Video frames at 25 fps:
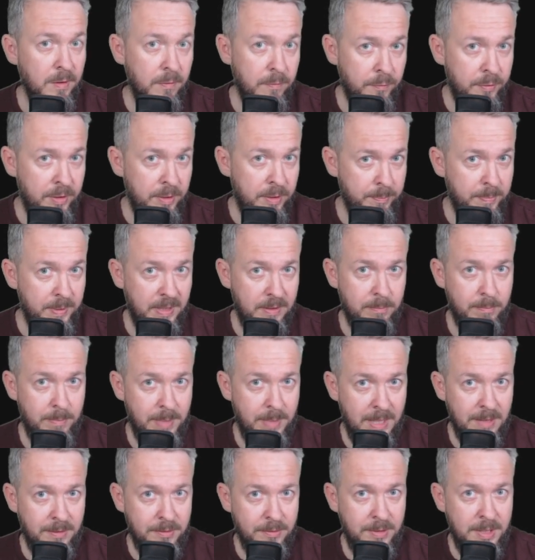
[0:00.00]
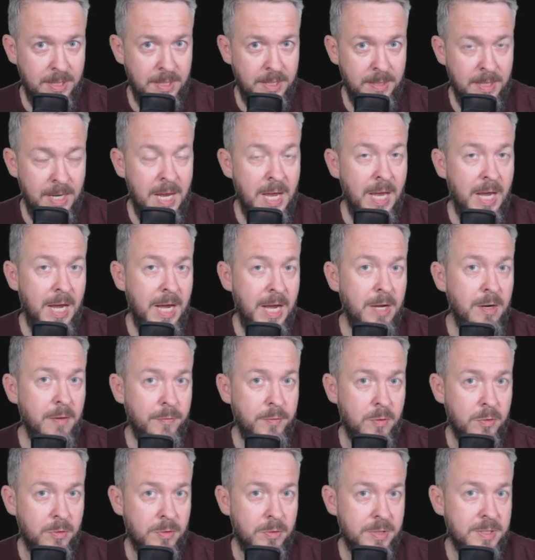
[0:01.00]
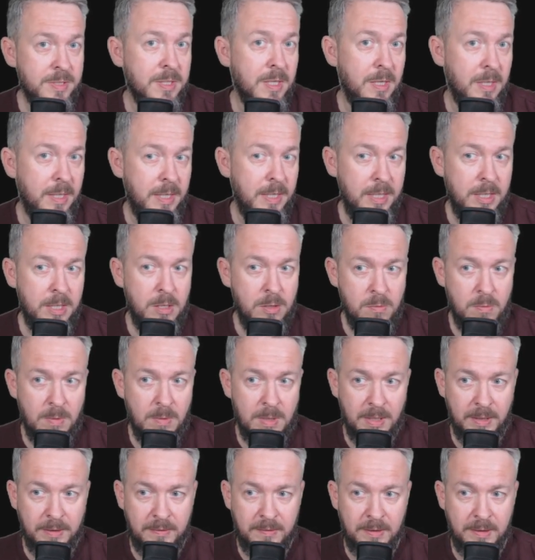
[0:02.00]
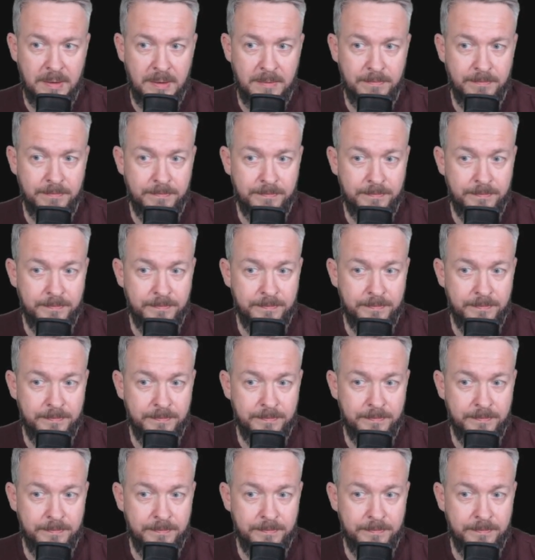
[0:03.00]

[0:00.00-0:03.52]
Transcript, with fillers: FreePad battery and of course link quality.